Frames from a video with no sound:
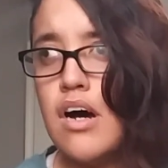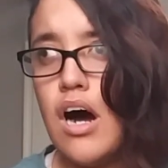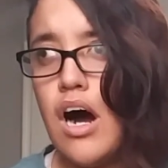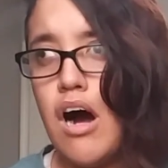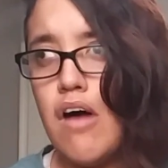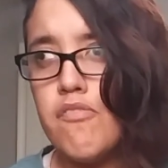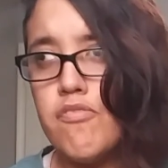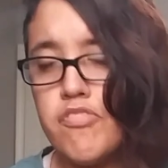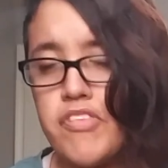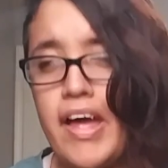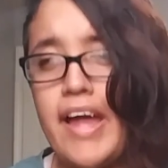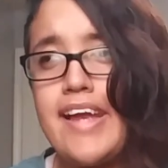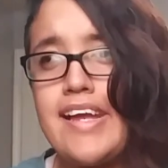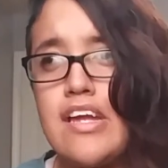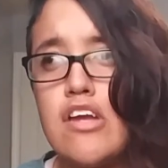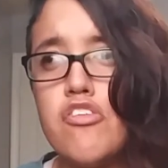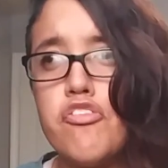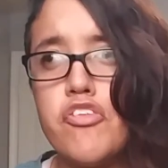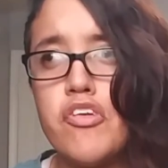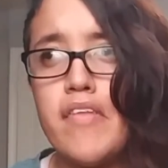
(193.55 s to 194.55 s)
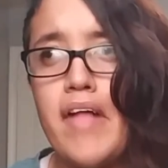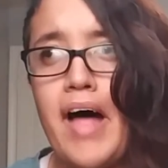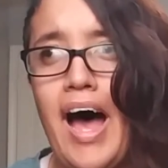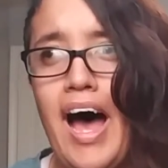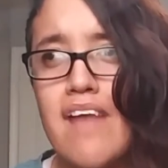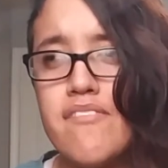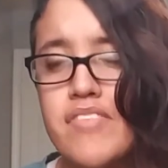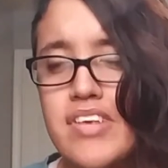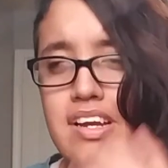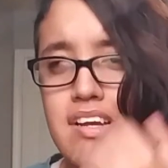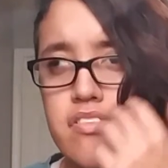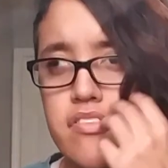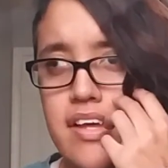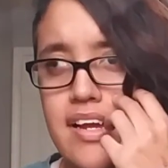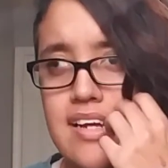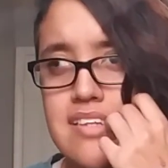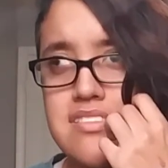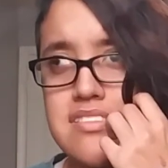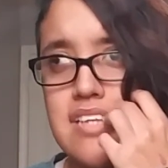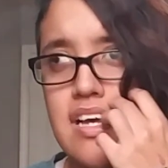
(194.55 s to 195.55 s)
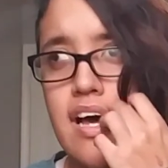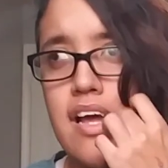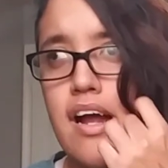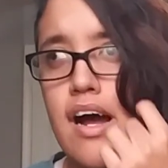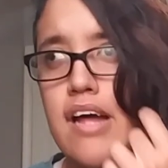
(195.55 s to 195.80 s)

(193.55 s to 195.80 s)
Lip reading: thank you for that, because like I said,